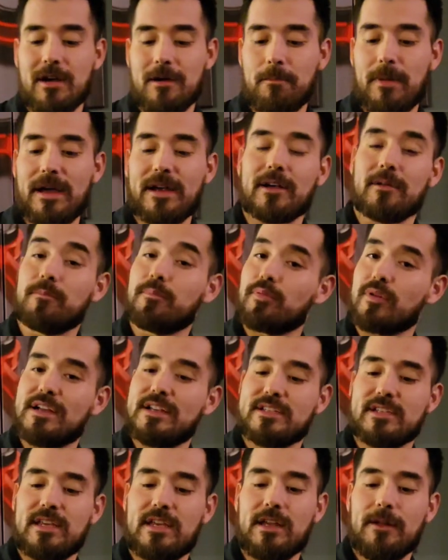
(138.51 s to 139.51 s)
by
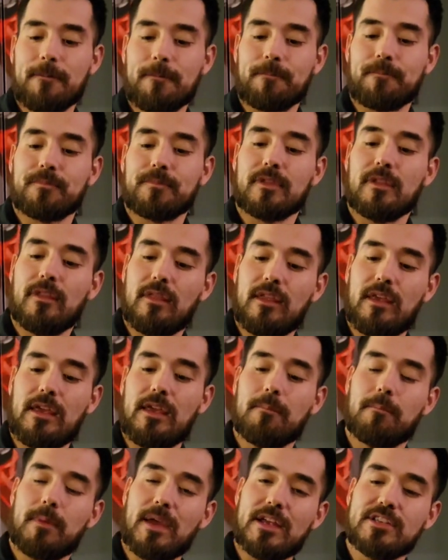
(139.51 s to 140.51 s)
compressing the
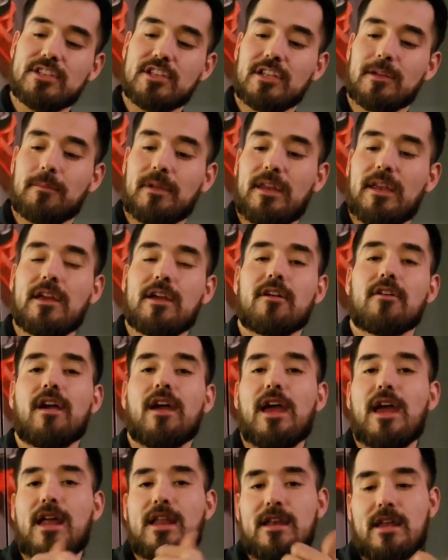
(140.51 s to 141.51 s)
pendulum in here
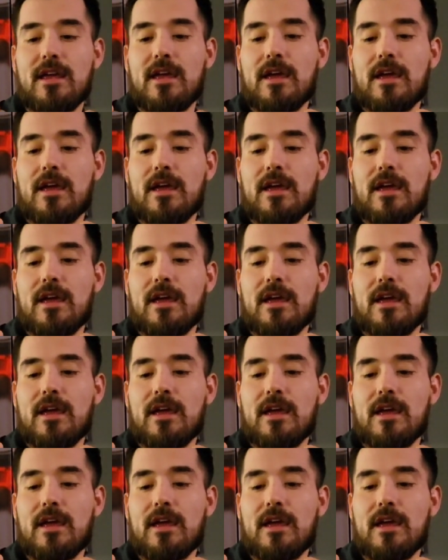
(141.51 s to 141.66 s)
and